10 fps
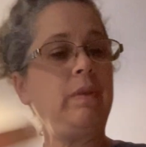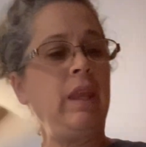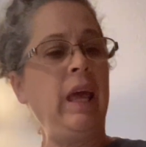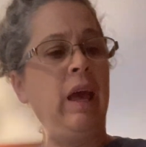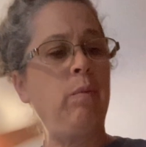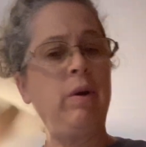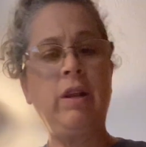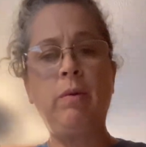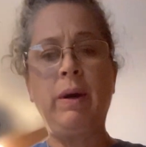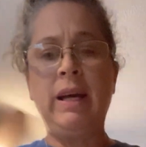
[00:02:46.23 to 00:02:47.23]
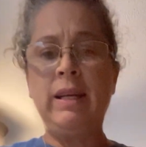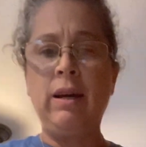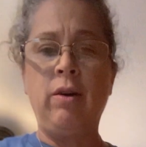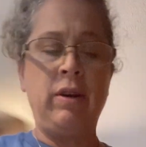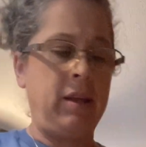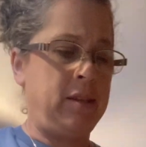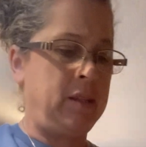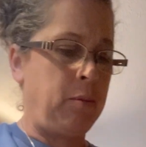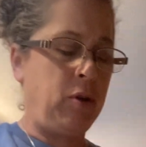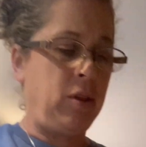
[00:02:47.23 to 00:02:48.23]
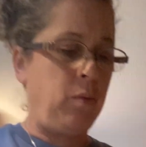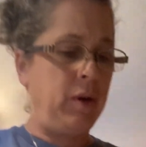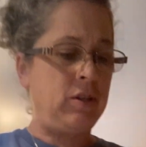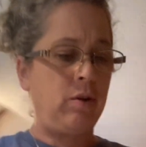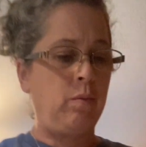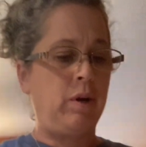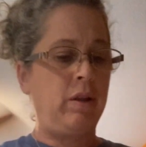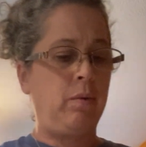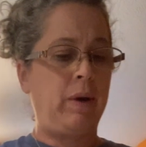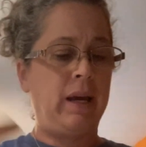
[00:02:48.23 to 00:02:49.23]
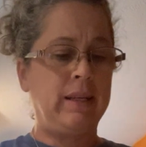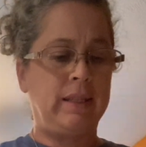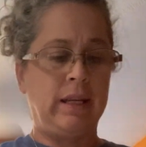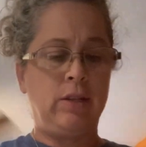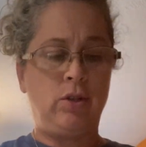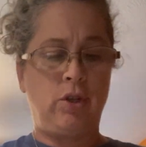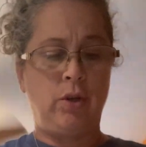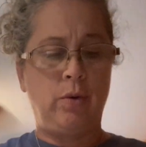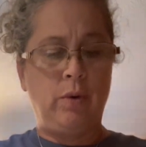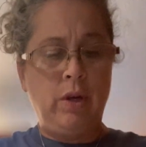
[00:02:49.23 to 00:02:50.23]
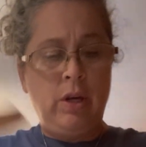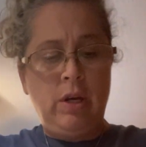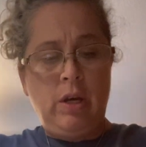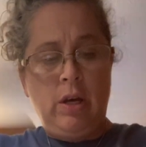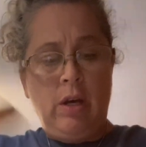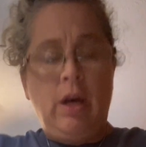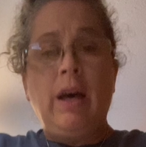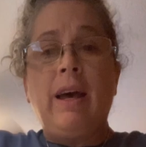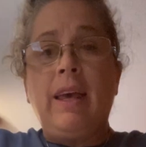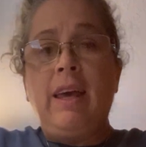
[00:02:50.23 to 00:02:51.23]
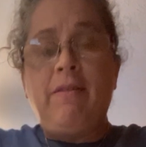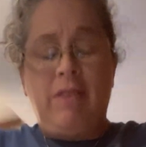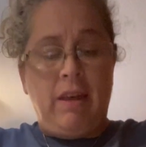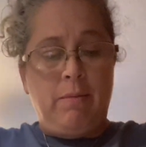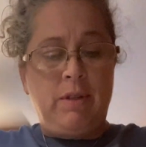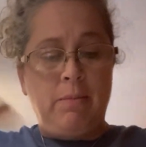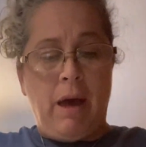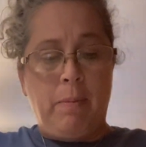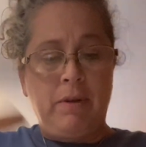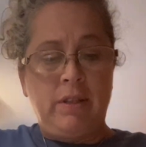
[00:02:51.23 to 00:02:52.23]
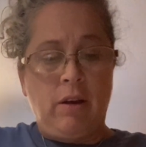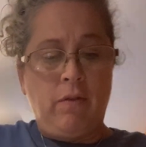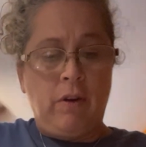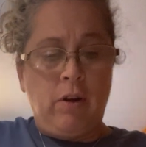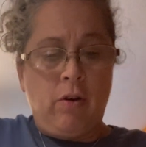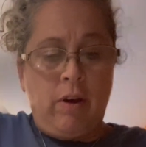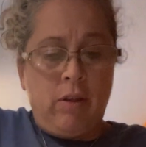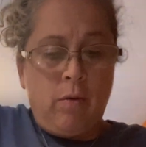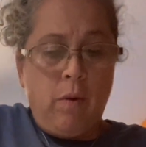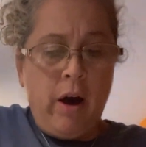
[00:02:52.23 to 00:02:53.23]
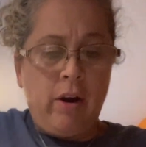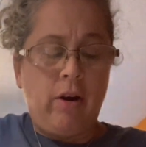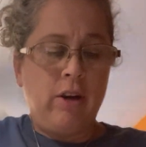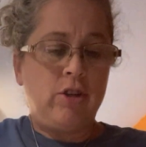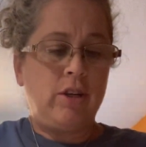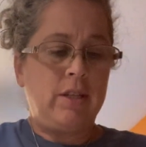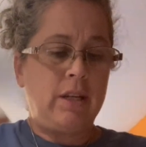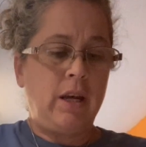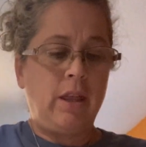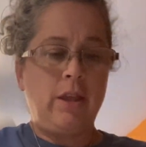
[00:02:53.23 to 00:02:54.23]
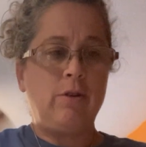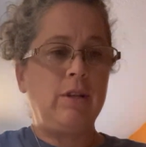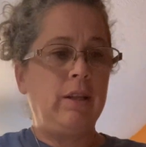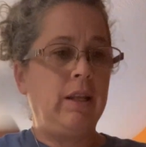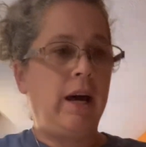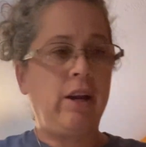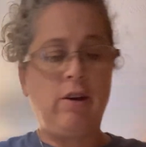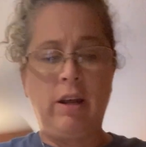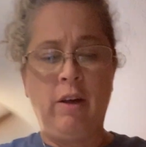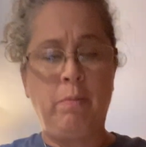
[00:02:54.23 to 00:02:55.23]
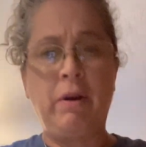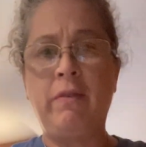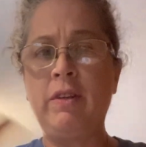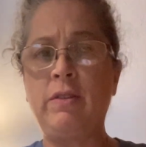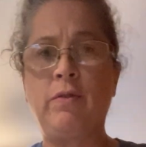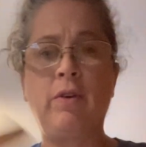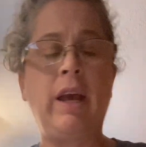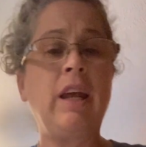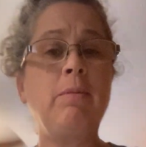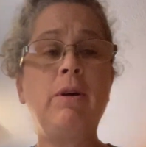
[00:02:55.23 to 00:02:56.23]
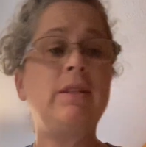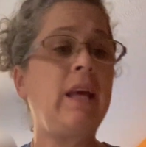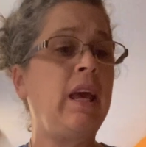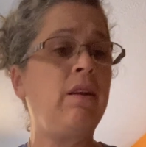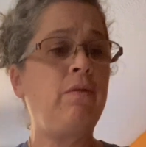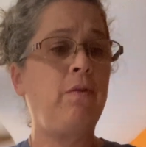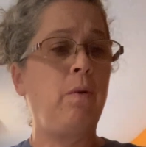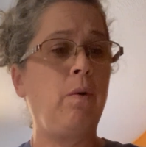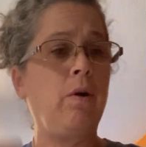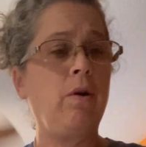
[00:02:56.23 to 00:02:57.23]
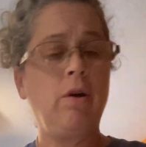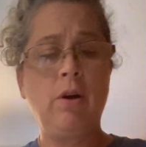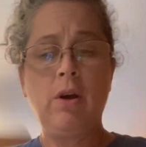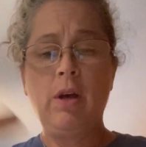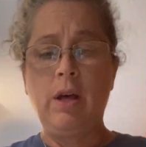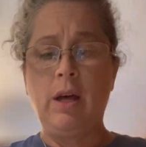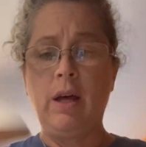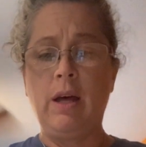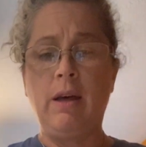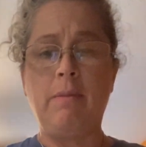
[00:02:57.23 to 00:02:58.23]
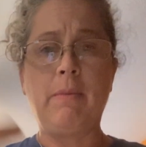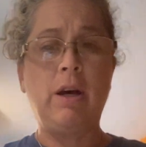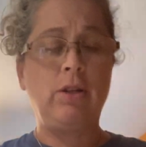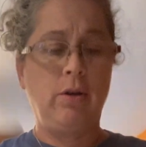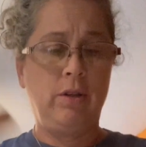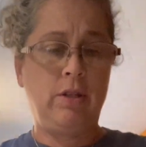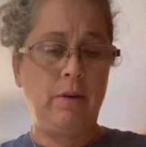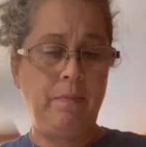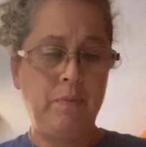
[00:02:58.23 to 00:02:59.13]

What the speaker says: And one of the ways, or not in the summer, in the winter, and one of the ways is to give them some apple cider vinegar in their water. There's a lot of good health benefits for animals and for adults.